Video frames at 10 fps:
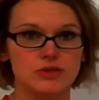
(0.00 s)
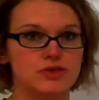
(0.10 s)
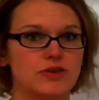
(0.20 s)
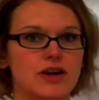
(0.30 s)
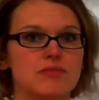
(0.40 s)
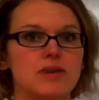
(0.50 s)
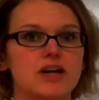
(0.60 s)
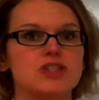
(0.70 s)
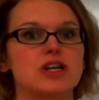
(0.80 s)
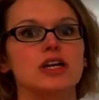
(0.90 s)
He was very
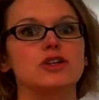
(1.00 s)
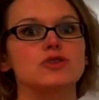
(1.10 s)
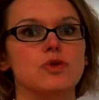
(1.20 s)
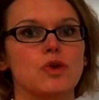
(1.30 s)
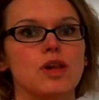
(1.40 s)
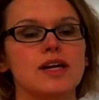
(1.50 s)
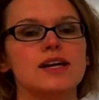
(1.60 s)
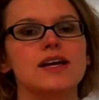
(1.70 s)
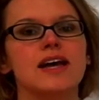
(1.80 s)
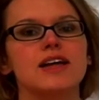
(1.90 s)
much in control.
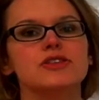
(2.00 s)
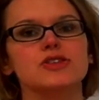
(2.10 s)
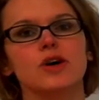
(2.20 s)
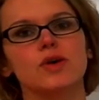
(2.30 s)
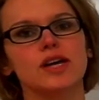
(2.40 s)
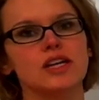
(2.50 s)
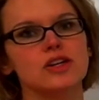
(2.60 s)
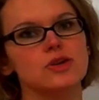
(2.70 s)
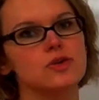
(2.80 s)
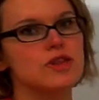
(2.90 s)
And so he
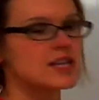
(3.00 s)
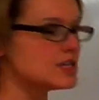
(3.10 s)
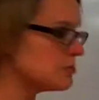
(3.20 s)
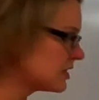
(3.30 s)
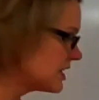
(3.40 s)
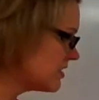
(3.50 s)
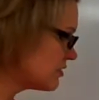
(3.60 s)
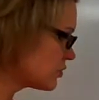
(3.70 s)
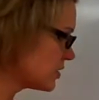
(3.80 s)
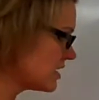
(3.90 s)
knew that his
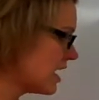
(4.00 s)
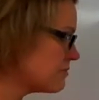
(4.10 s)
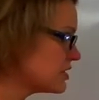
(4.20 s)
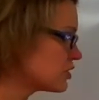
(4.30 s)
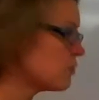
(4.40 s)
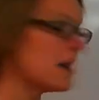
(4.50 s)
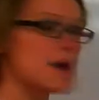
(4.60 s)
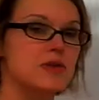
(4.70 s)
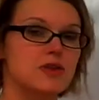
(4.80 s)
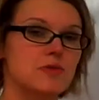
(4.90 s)
beliefs would not be so
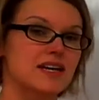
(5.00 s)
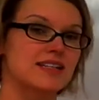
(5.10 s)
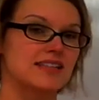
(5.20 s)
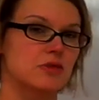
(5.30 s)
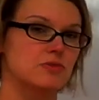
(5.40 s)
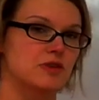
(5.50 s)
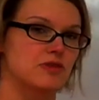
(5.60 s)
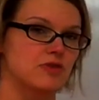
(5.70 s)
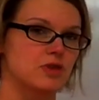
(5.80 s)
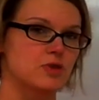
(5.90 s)
popular because they would be
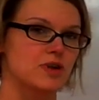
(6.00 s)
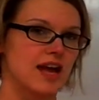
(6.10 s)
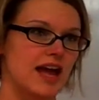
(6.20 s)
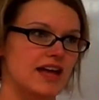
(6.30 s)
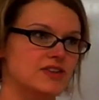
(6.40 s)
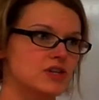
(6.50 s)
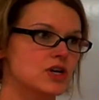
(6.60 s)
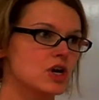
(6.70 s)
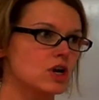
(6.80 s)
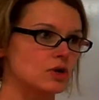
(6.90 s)
viewed as
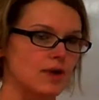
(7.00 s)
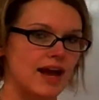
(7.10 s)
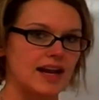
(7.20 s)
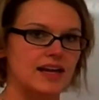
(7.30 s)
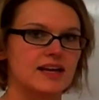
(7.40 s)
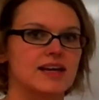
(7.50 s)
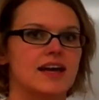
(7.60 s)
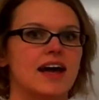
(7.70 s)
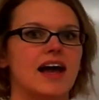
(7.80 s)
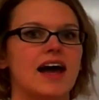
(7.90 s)
heretic
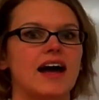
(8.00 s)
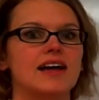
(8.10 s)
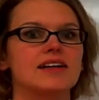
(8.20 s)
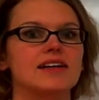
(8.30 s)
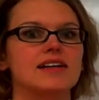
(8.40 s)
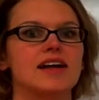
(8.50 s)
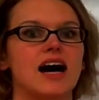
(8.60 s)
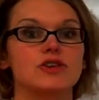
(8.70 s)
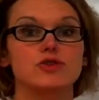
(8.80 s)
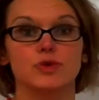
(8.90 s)
and
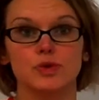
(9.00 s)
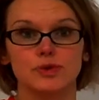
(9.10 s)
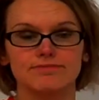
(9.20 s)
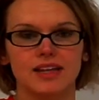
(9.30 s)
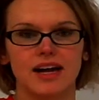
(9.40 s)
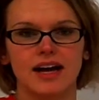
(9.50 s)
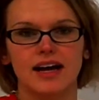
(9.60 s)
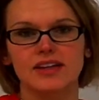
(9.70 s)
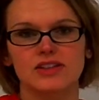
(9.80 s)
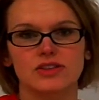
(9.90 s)
not true
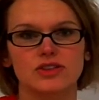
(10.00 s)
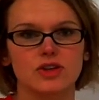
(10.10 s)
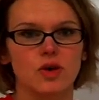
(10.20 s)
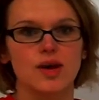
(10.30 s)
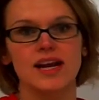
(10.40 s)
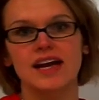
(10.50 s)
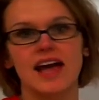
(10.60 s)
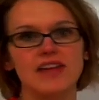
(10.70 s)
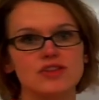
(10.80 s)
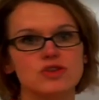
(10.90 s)
uh, to going
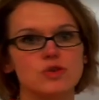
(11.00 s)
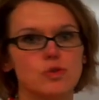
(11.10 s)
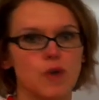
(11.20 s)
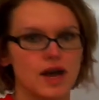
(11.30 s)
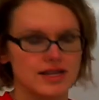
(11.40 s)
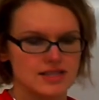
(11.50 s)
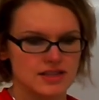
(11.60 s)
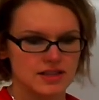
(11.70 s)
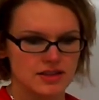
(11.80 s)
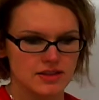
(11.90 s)
against what
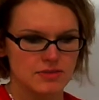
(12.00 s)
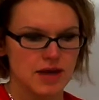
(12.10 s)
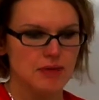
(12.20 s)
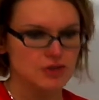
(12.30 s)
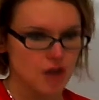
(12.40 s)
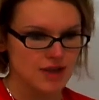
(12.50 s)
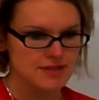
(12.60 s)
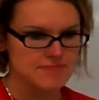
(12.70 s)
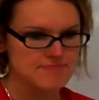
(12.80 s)
the Bible taught.